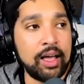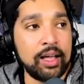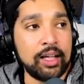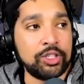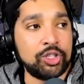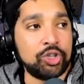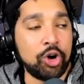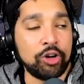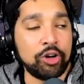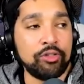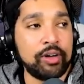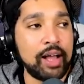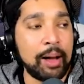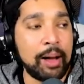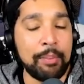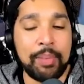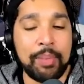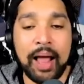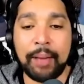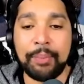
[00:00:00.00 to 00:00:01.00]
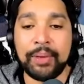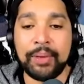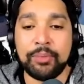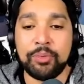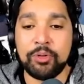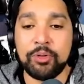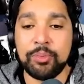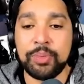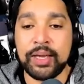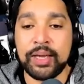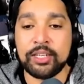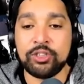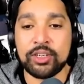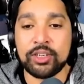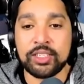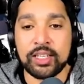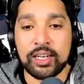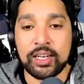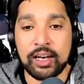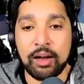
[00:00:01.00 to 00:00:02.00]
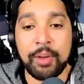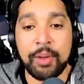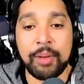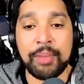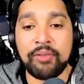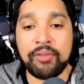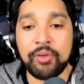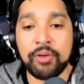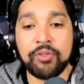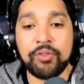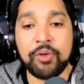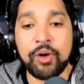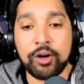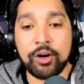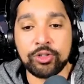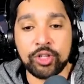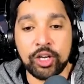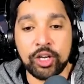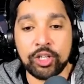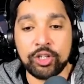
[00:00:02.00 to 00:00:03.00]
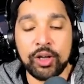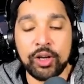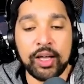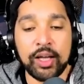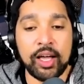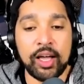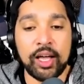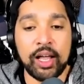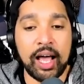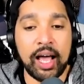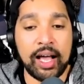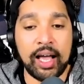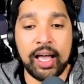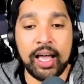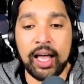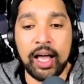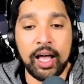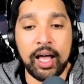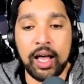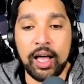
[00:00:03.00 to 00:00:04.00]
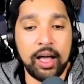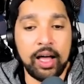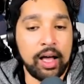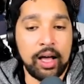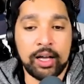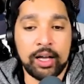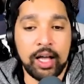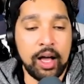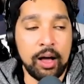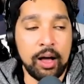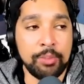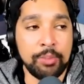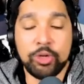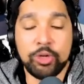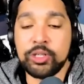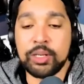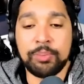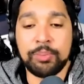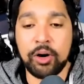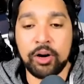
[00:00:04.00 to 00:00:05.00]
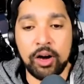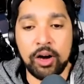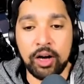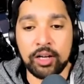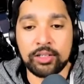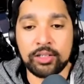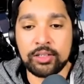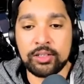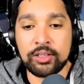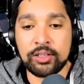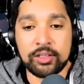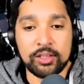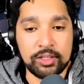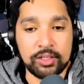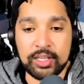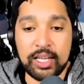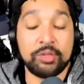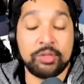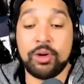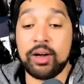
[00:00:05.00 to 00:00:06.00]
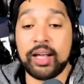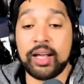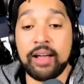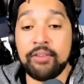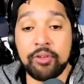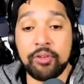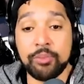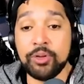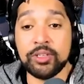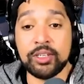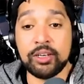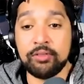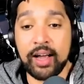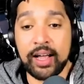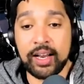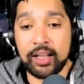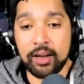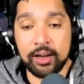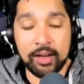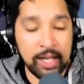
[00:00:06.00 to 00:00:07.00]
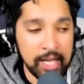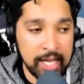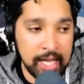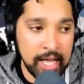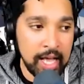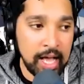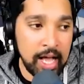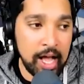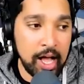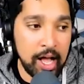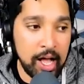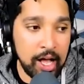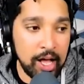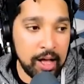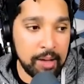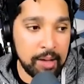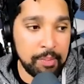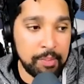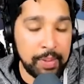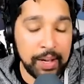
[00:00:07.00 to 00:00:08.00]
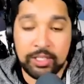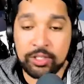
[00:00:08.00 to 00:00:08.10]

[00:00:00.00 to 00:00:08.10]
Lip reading: genre that black people would be interested in. I remember everyone thought I was going to do it like a music podcast, because that's where I came from, music radio. Yeah. But it's